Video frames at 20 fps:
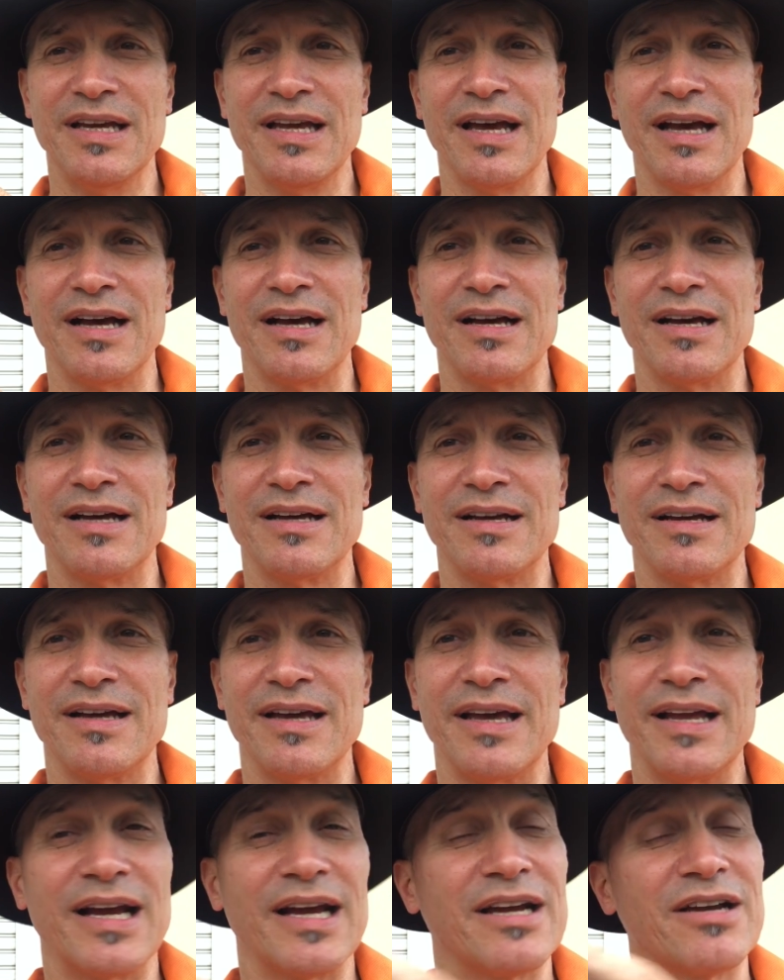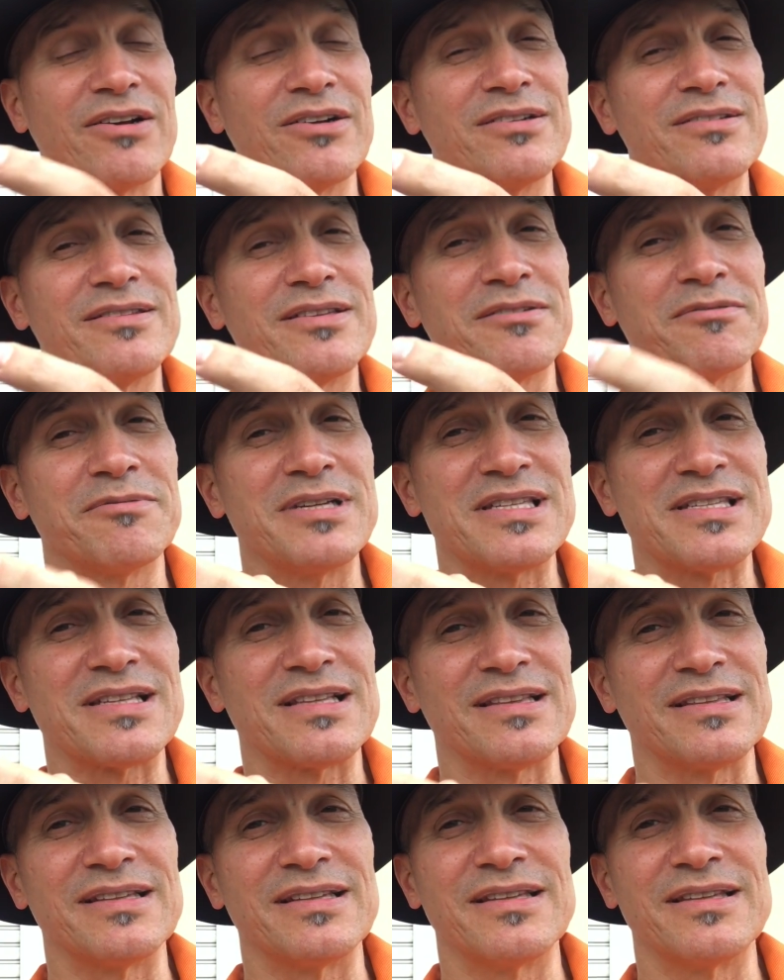And I heard that
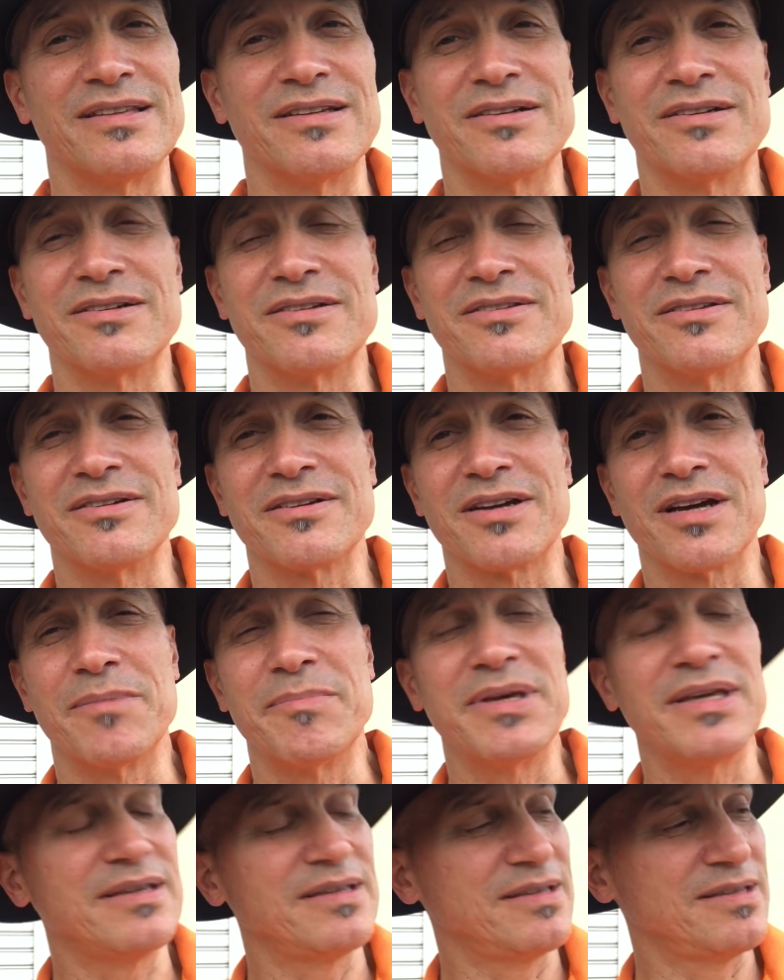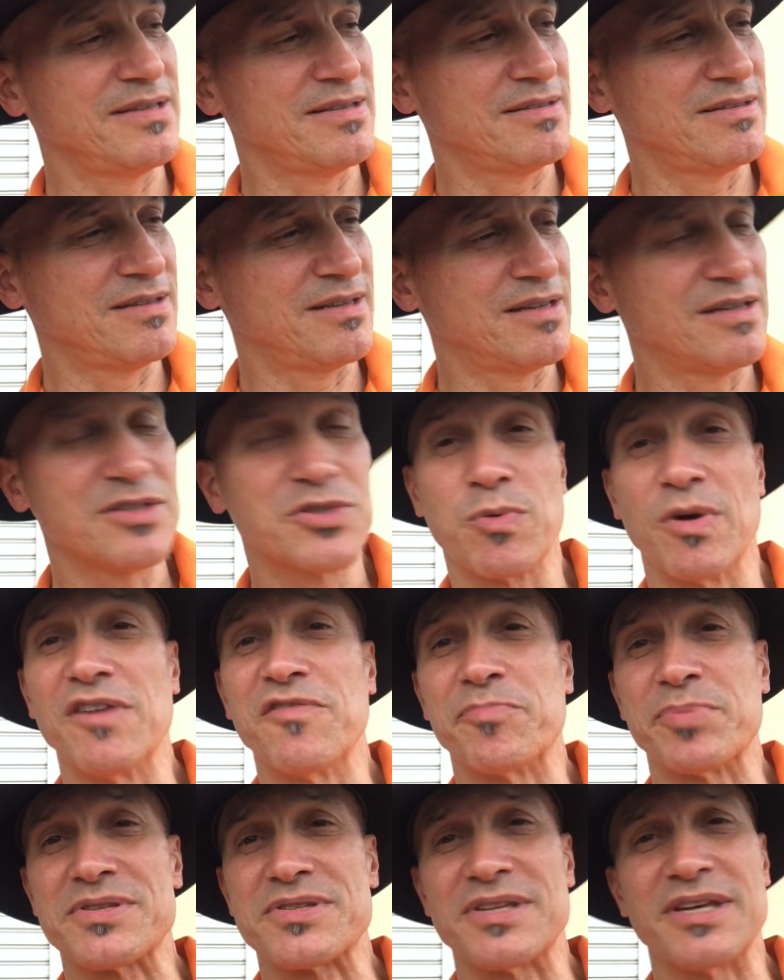recently they're coming in
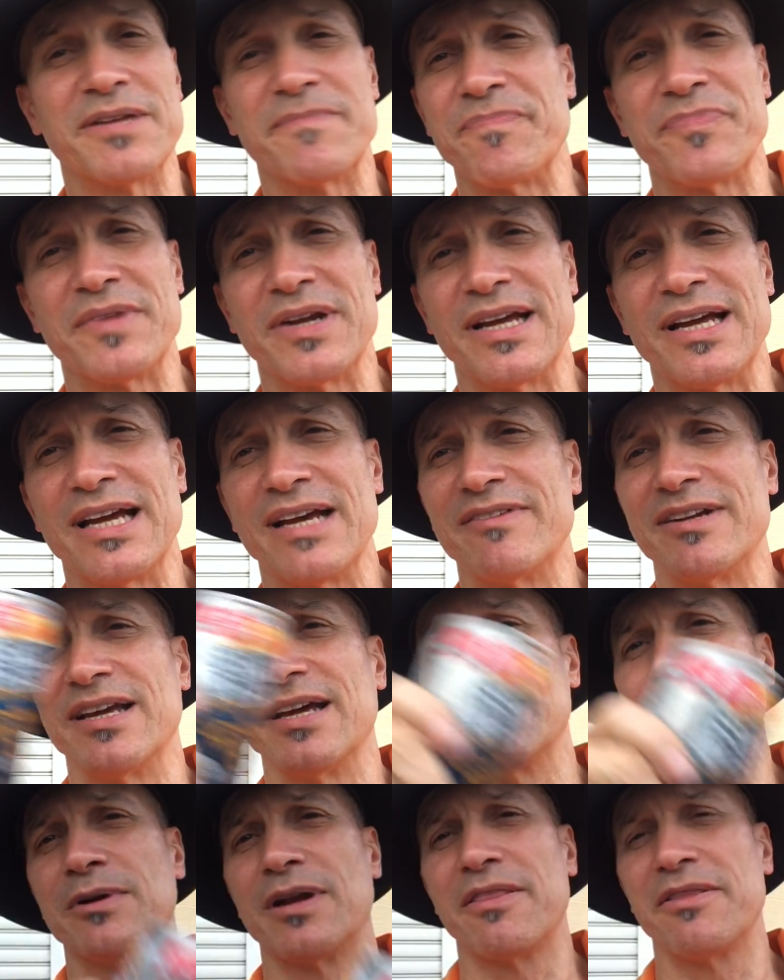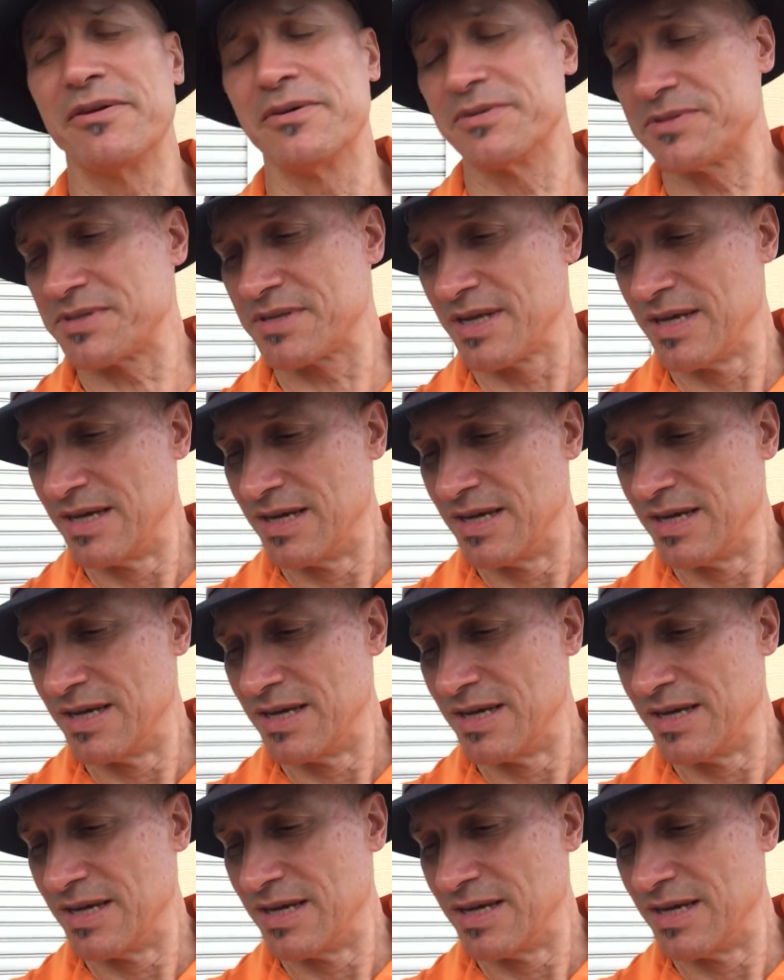12%, and I haven't had one of those.